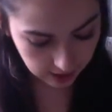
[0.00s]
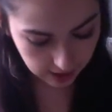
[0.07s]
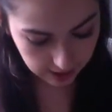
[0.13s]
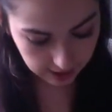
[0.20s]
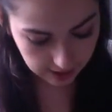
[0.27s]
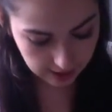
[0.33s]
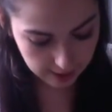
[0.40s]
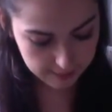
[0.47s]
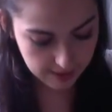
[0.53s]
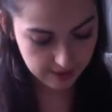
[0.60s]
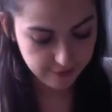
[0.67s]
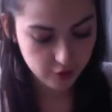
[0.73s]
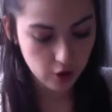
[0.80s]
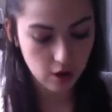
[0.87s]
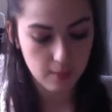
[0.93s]
Um,
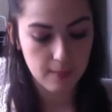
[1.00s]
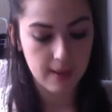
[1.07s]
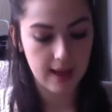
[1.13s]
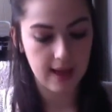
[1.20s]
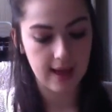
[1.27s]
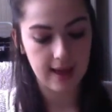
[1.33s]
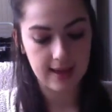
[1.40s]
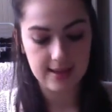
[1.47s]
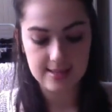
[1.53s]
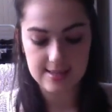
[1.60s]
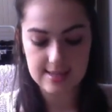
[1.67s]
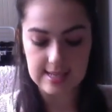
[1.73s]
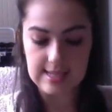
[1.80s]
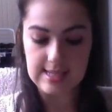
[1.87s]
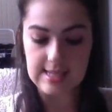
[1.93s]
I've got my
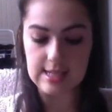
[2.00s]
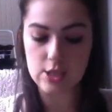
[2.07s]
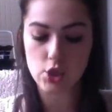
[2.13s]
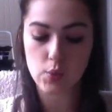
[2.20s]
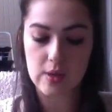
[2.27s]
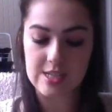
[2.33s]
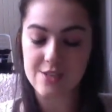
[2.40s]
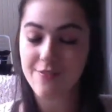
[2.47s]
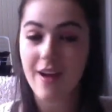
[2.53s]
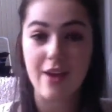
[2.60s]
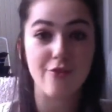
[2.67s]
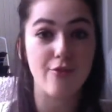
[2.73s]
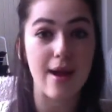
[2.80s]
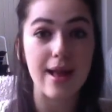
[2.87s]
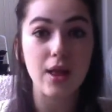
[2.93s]
16 to
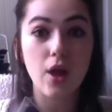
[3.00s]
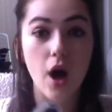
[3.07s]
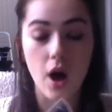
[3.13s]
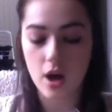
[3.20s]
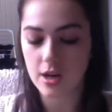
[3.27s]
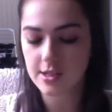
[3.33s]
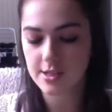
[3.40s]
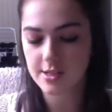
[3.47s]
25 rail card.